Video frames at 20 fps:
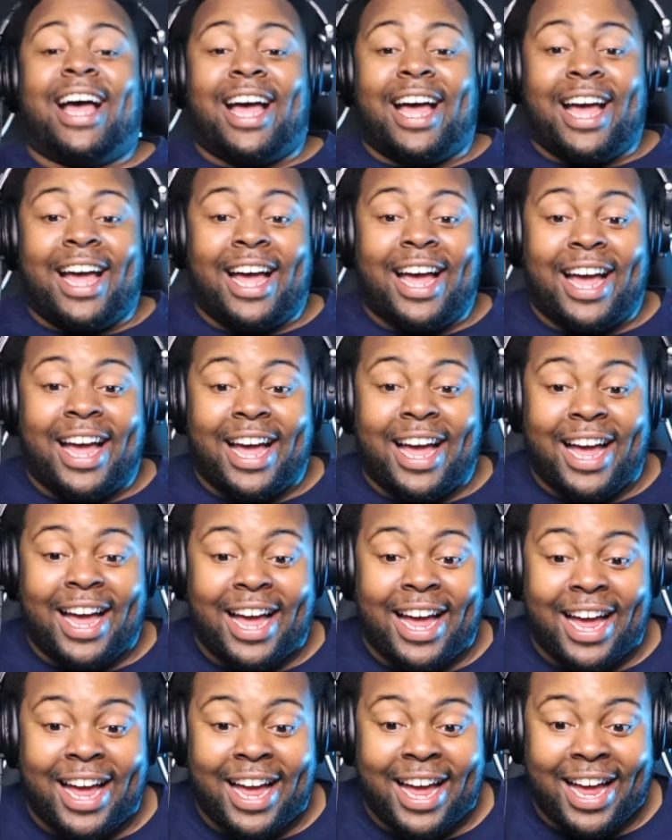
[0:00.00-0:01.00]
Oh.
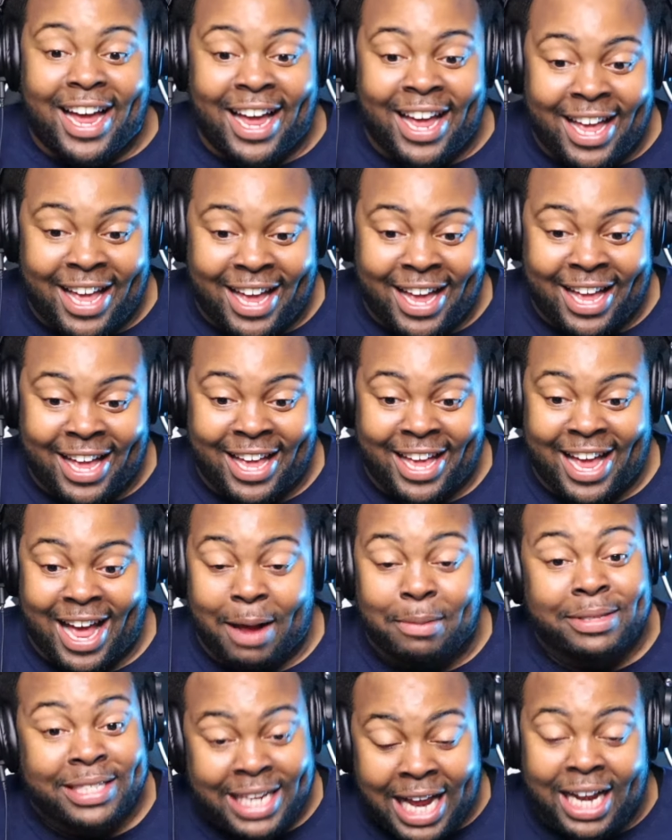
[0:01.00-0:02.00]

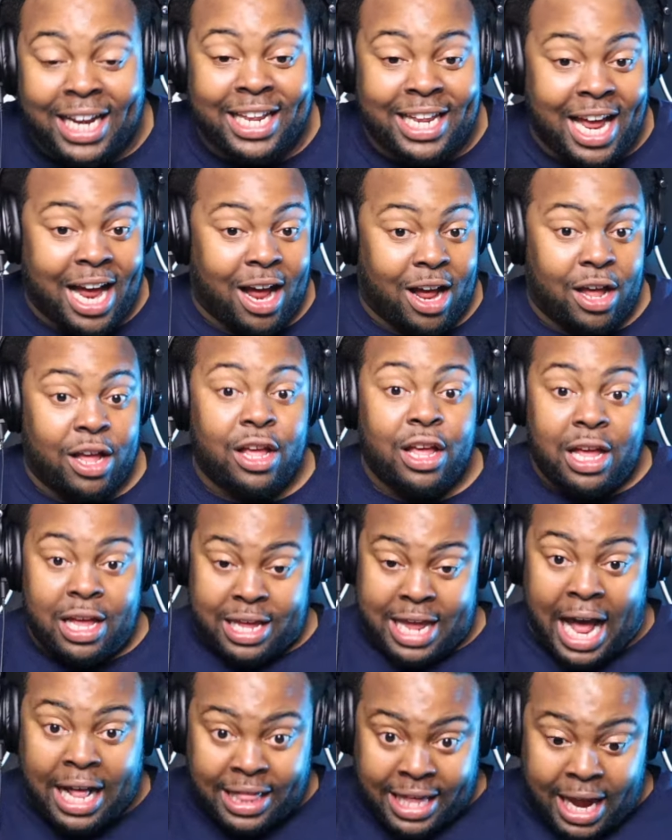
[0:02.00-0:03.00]
I'm telling y'all.
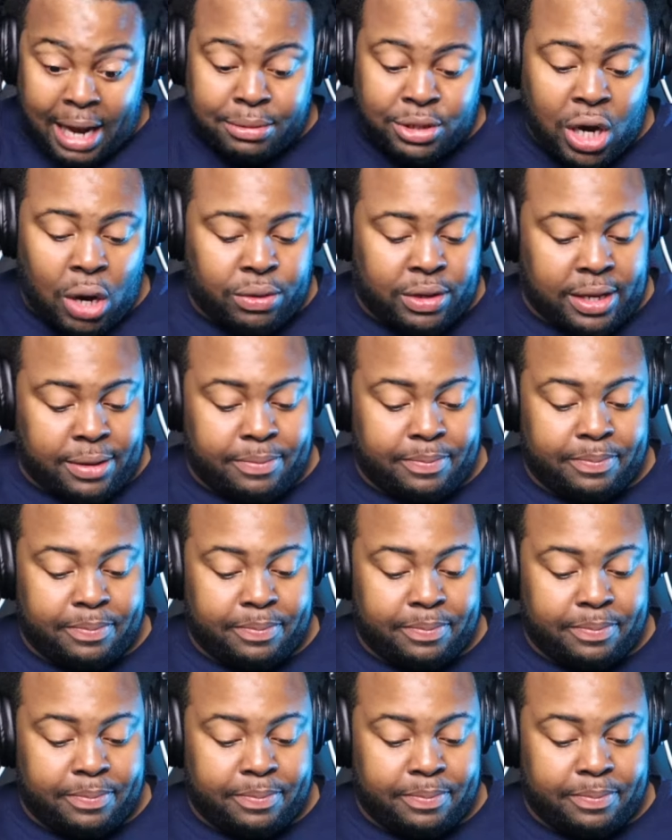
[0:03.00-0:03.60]
Y'all think I'm joking.